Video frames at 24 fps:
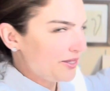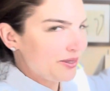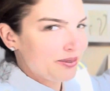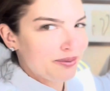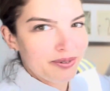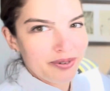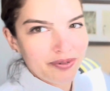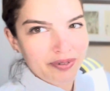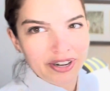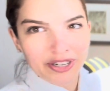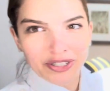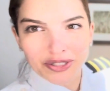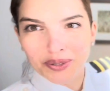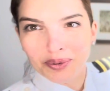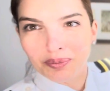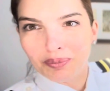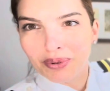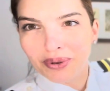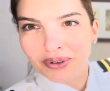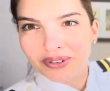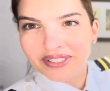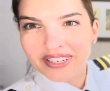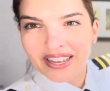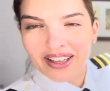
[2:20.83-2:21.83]
when Rachel
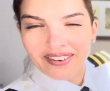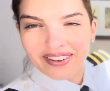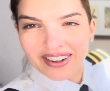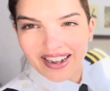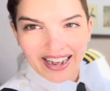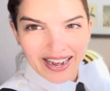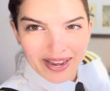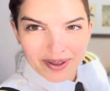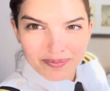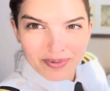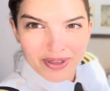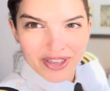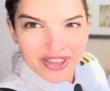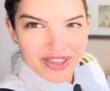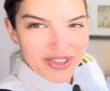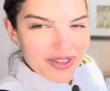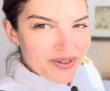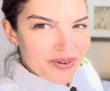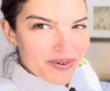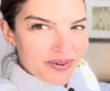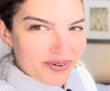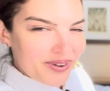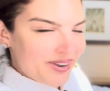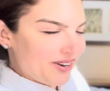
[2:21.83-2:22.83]
pulled out an
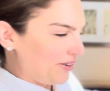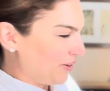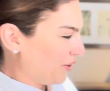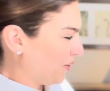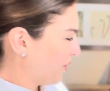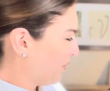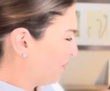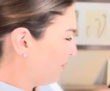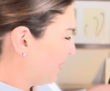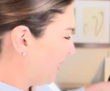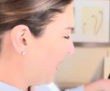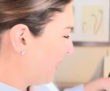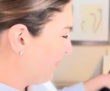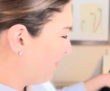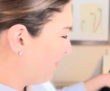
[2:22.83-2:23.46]
APU and a crew life